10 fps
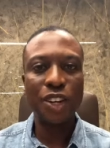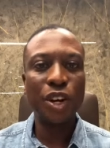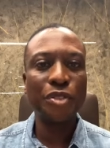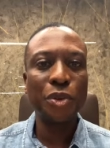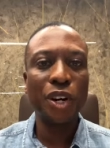
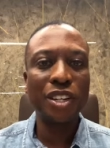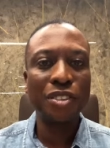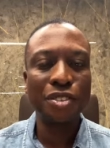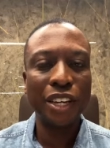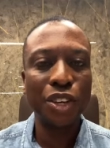Hello,
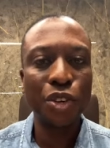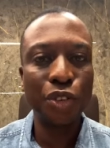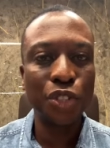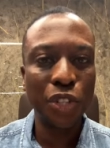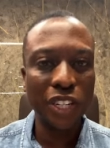everyone. Thank
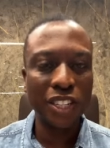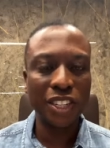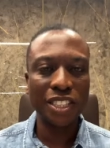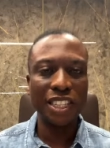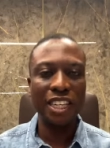you for
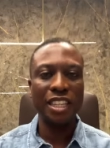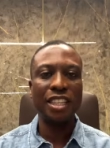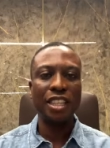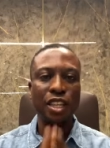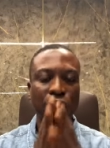joining us
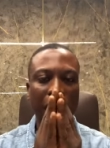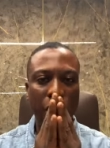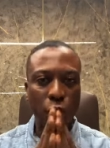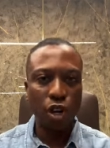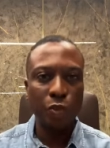in
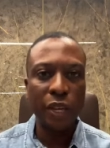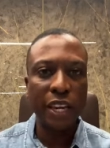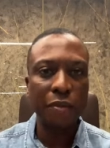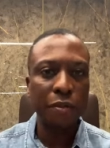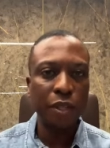our 1
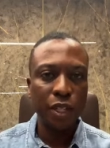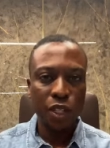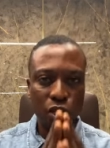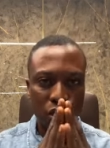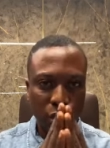p.m.
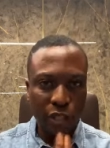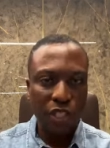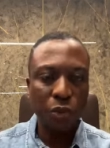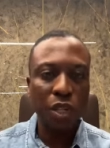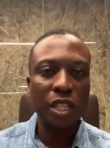
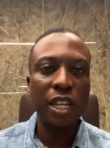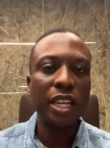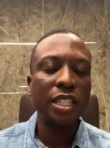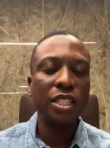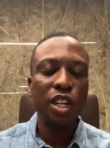21
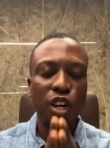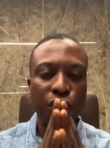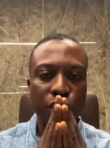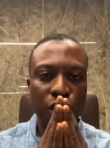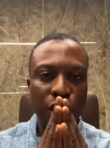days
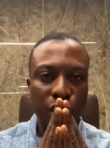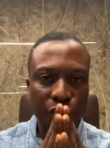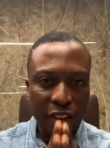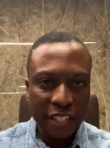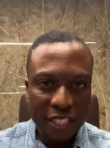of
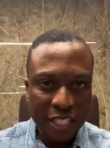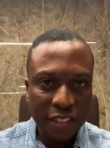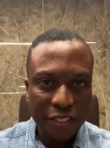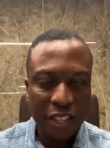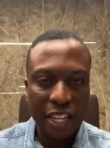
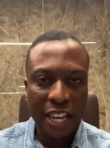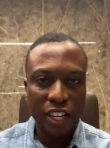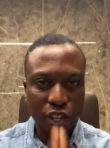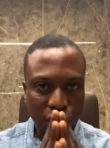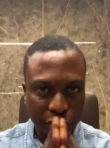thanksgiving
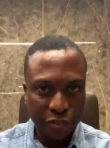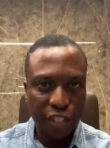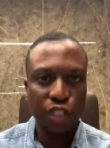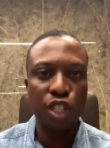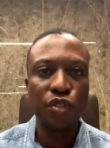and
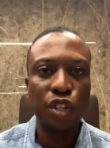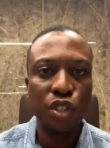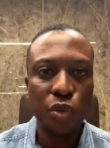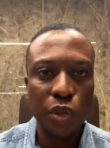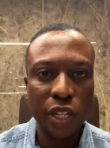confession of
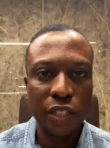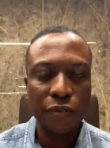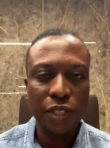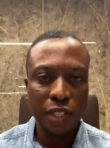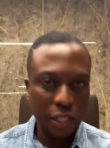God's word.